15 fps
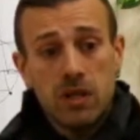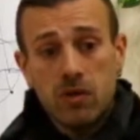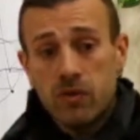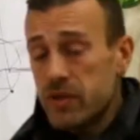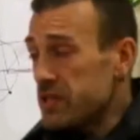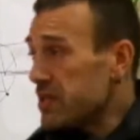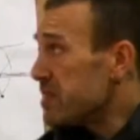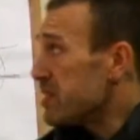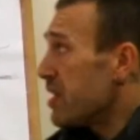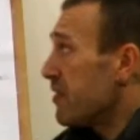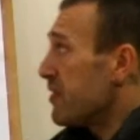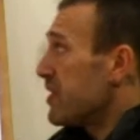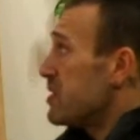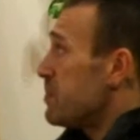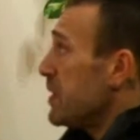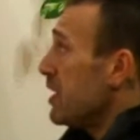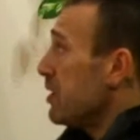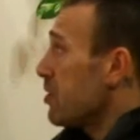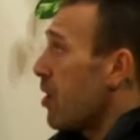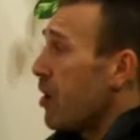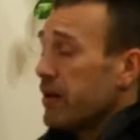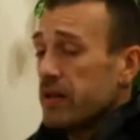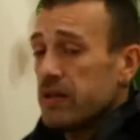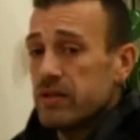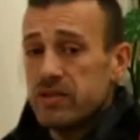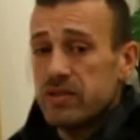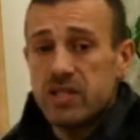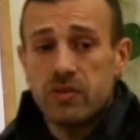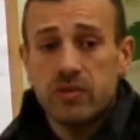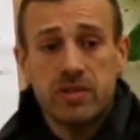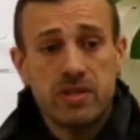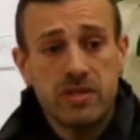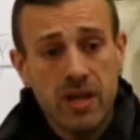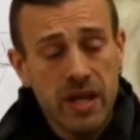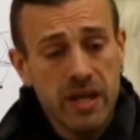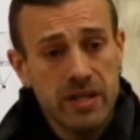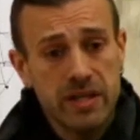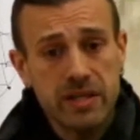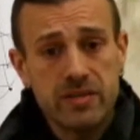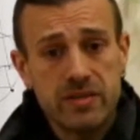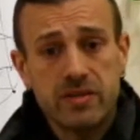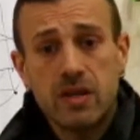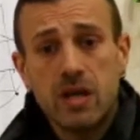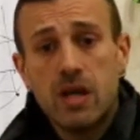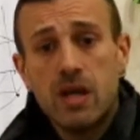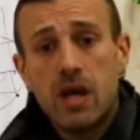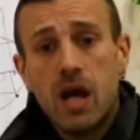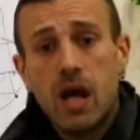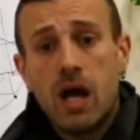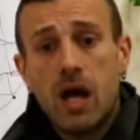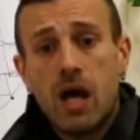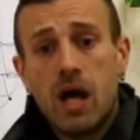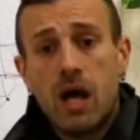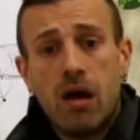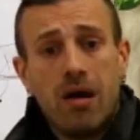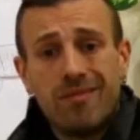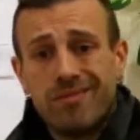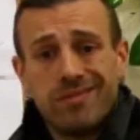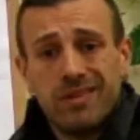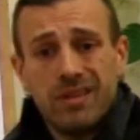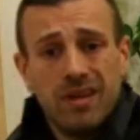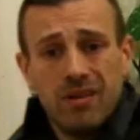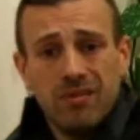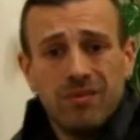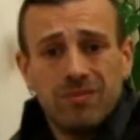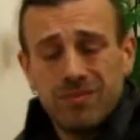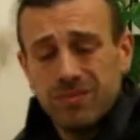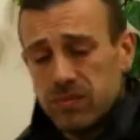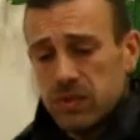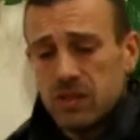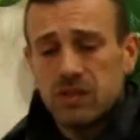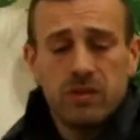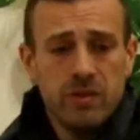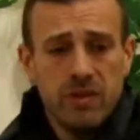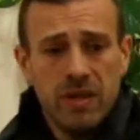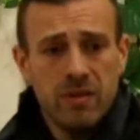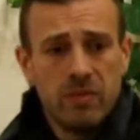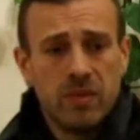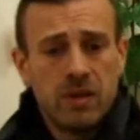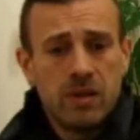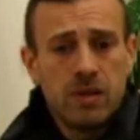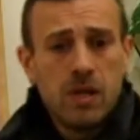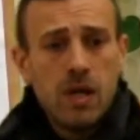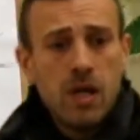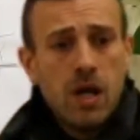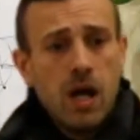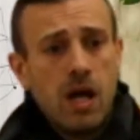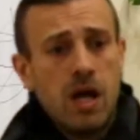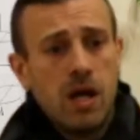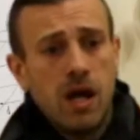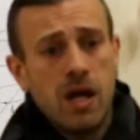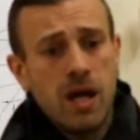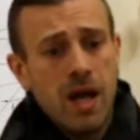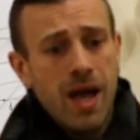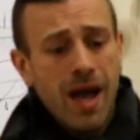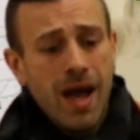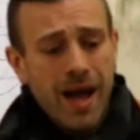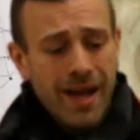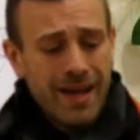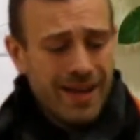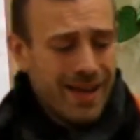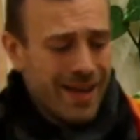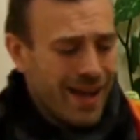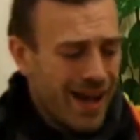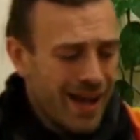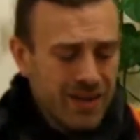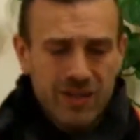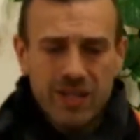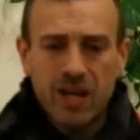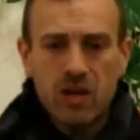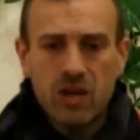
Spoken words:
You know, this is stuff that's being taught in secret societies. You know, screw them. I don't